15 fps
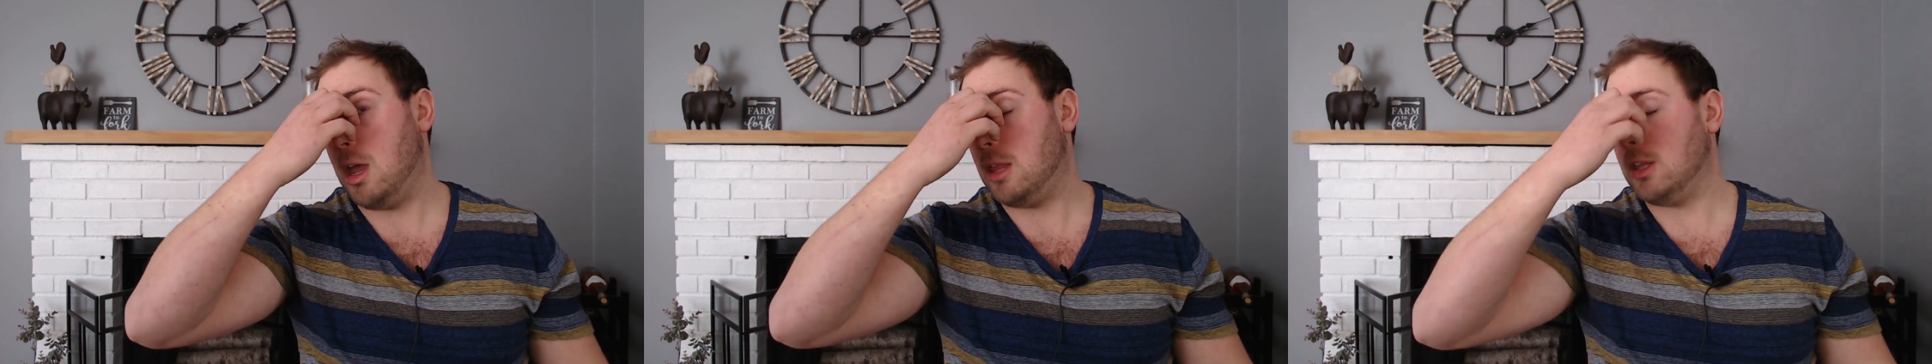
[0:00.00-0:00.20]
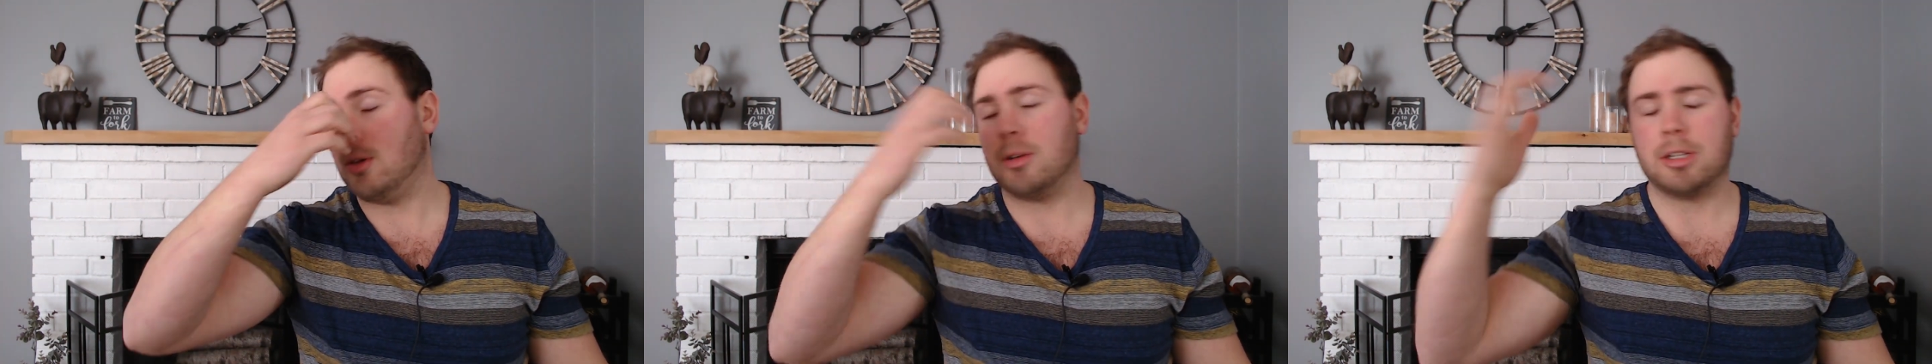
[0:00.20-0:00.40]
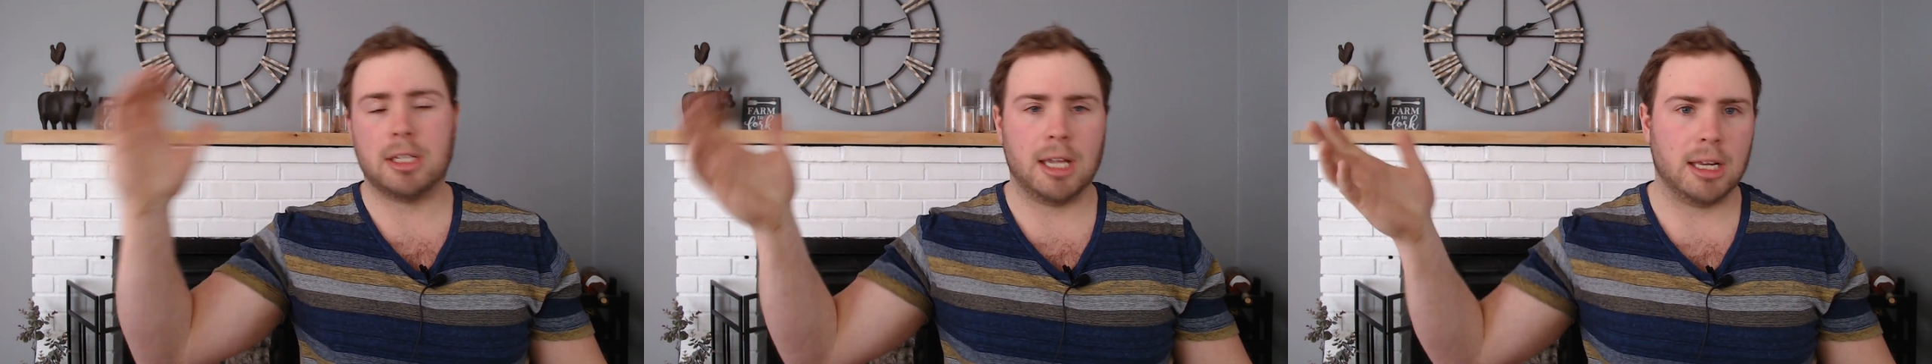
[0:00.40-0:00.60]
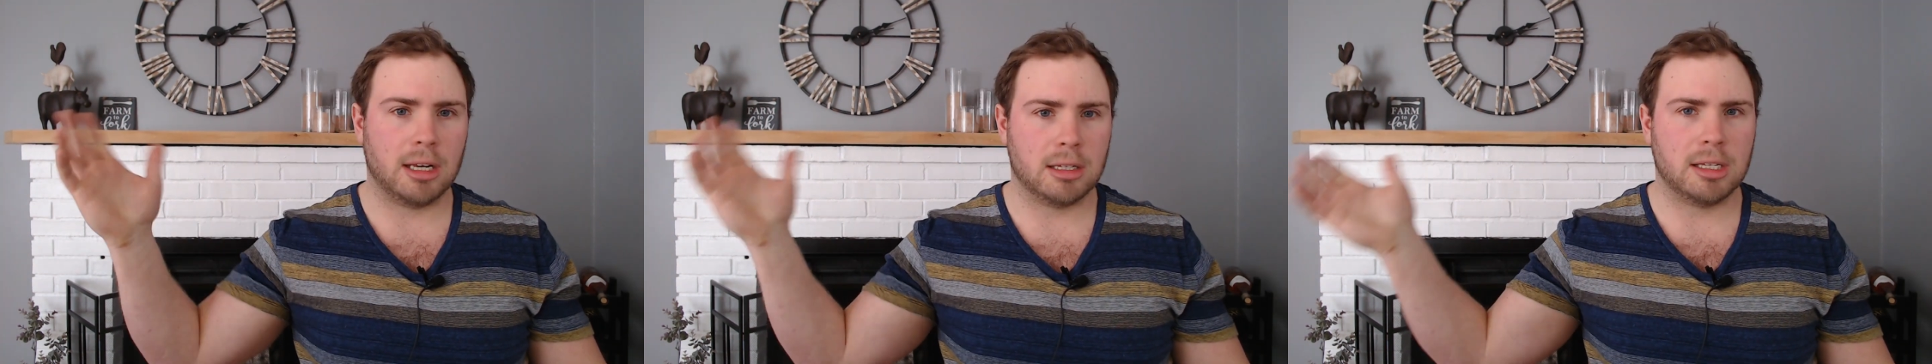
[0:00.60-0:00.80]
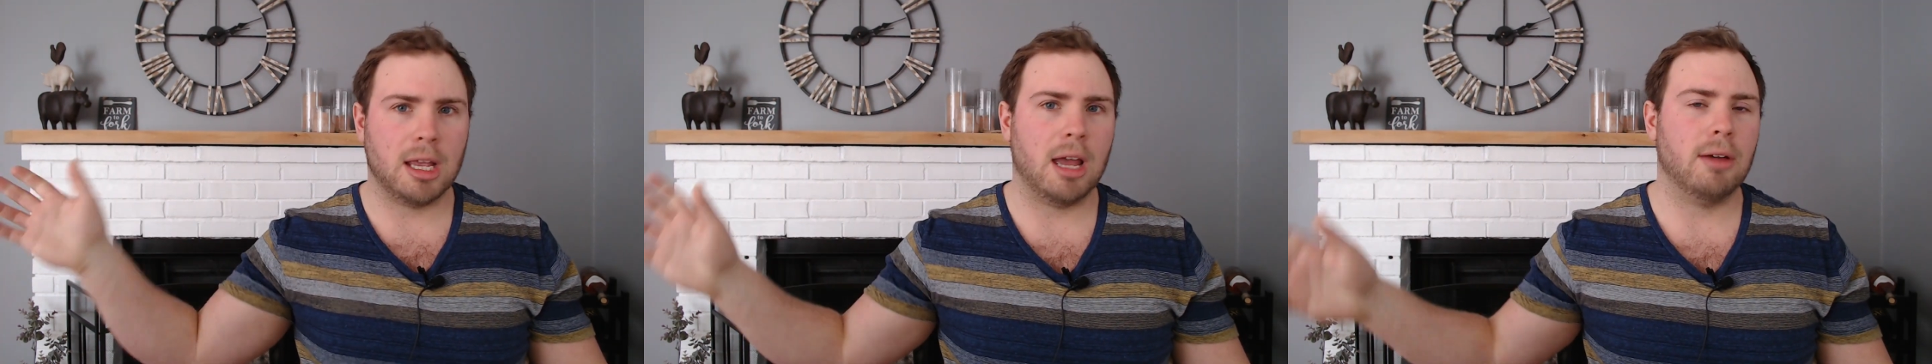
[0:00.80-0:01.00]
And the USDA
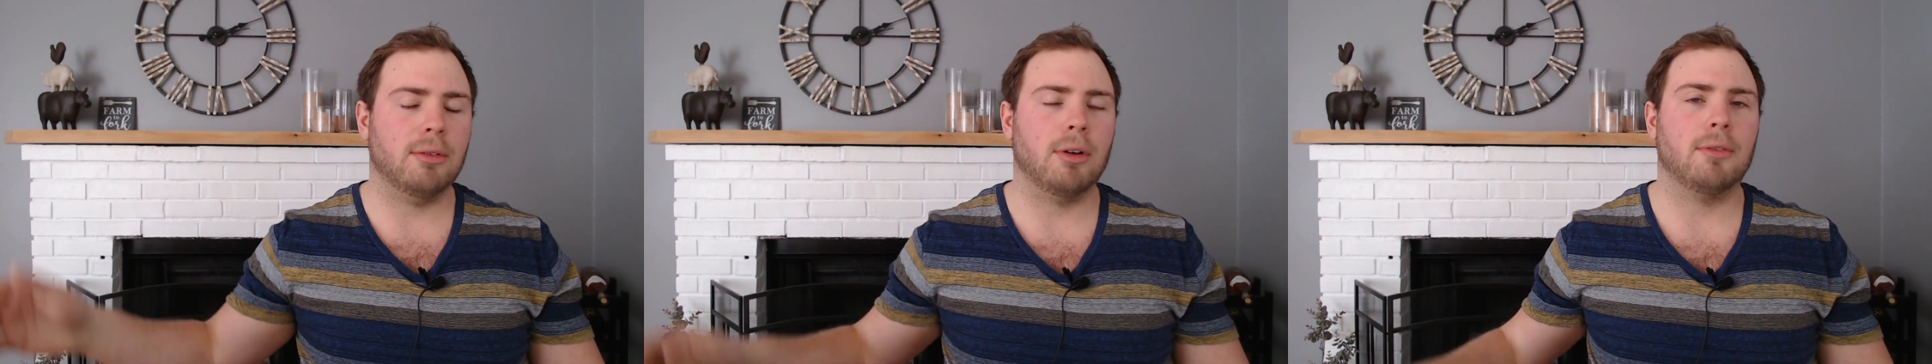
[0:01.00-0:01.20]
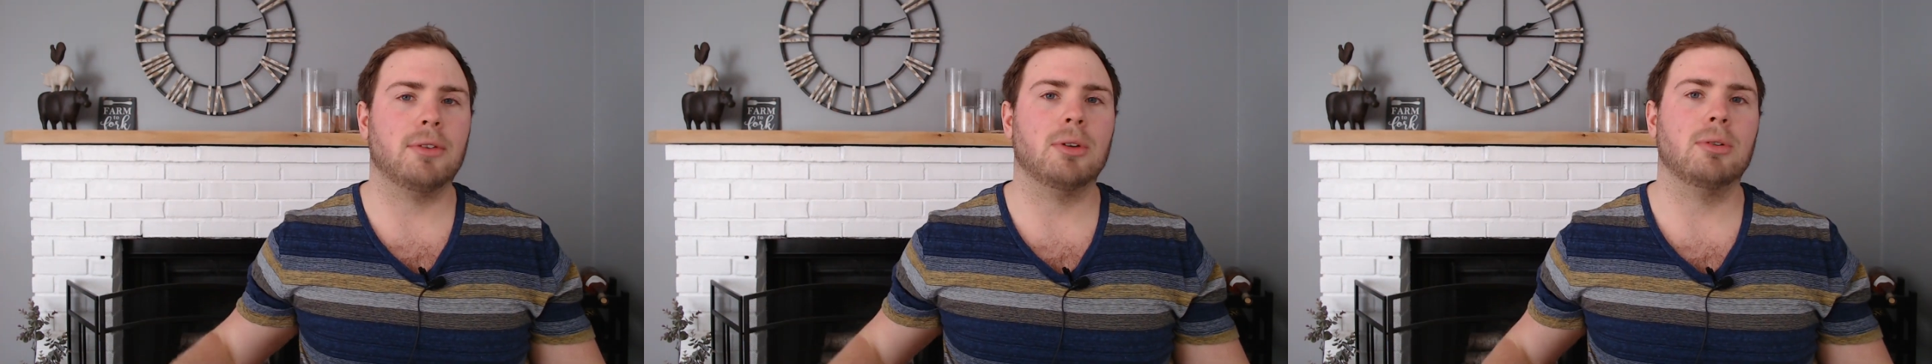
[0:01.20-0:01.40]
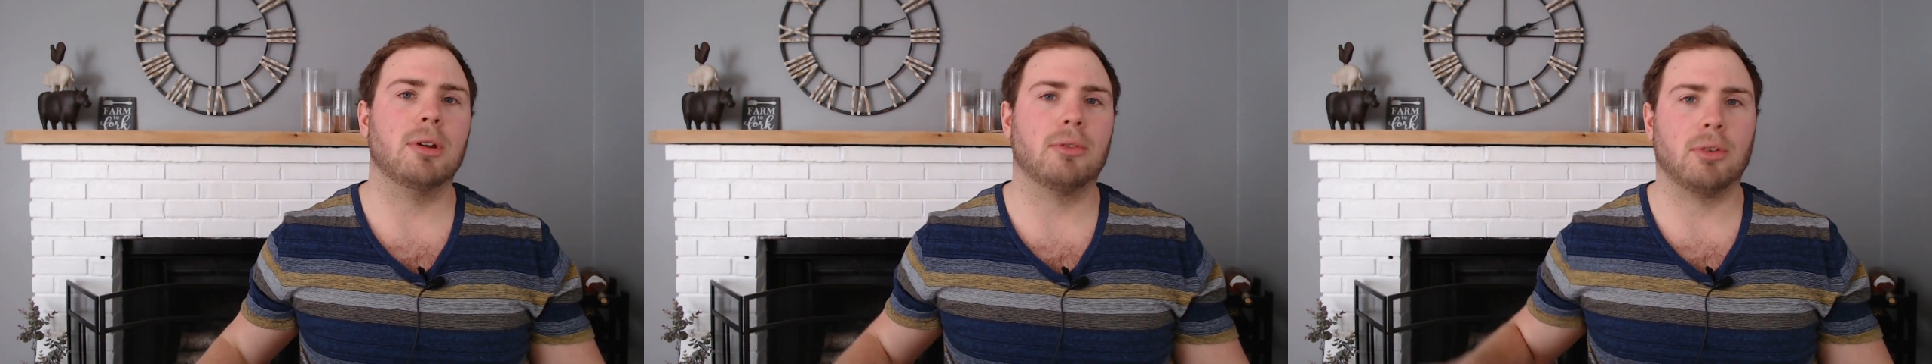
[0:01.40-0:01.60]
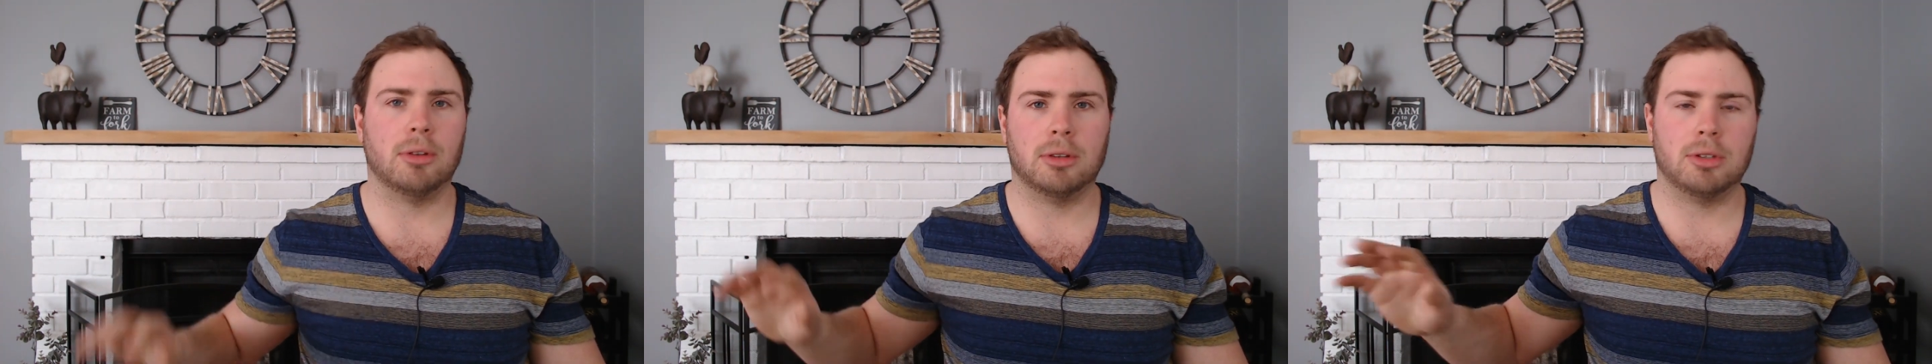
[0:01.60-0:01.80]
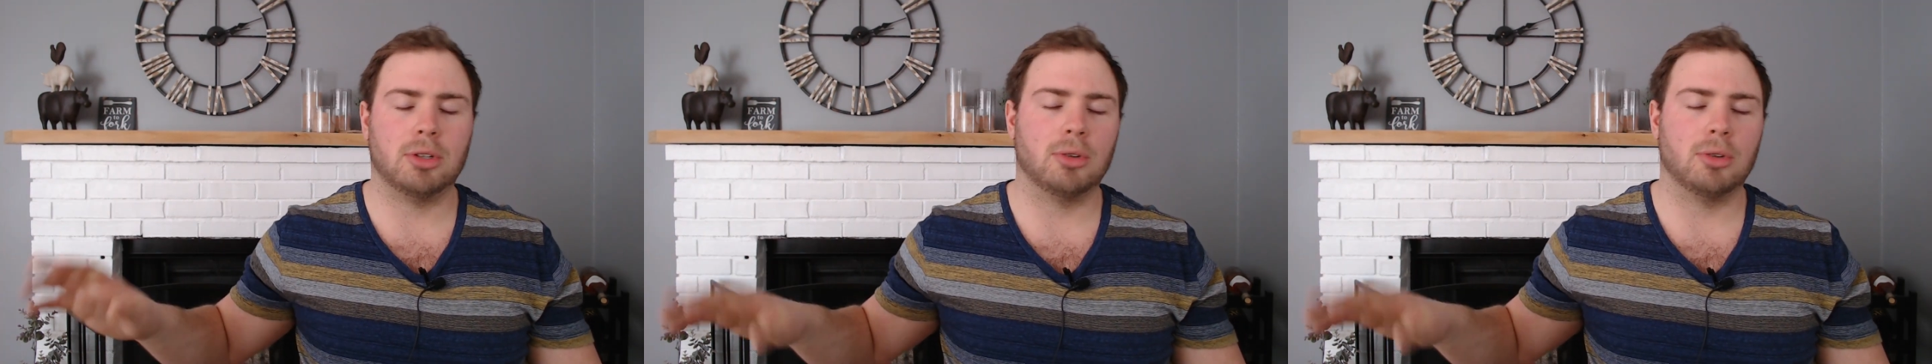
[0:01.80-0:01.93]
does have a few different